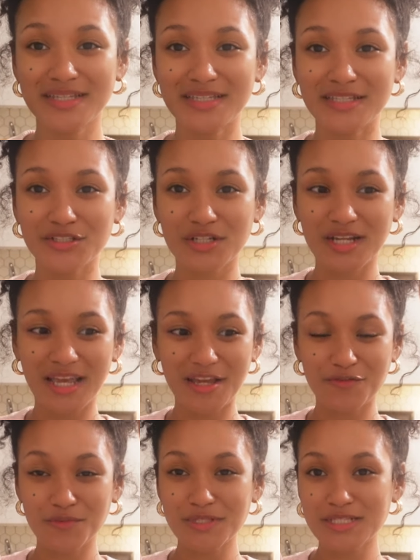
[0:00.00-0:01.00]
these are gonna hang
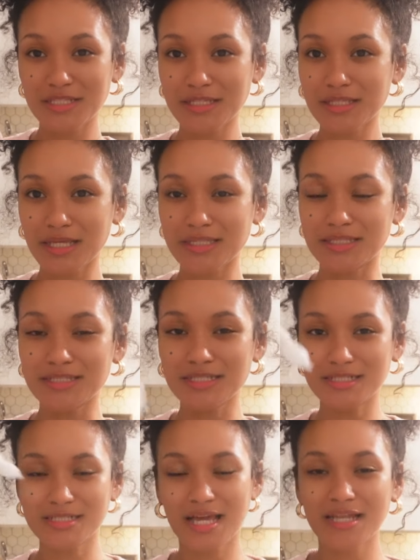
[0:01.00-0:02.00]
from the ceiling like this, and
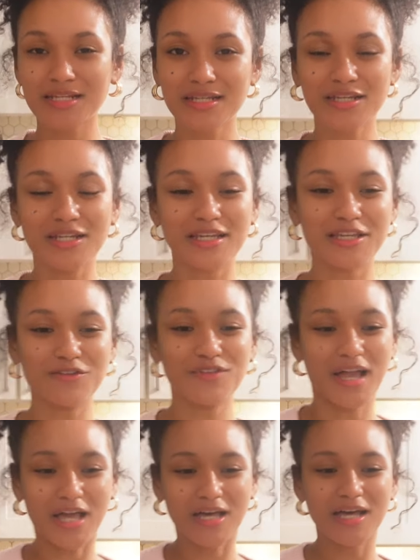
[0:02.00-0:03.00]
it's kind of gonna give
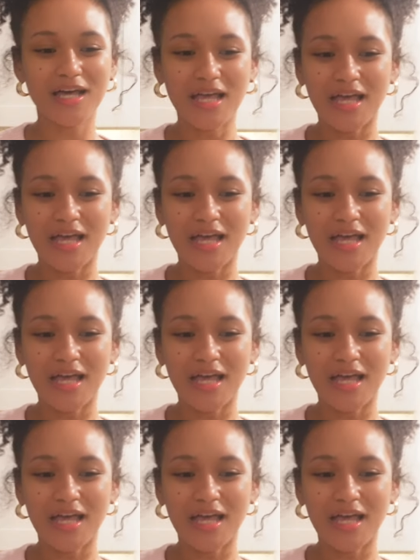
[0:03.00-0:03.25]
like a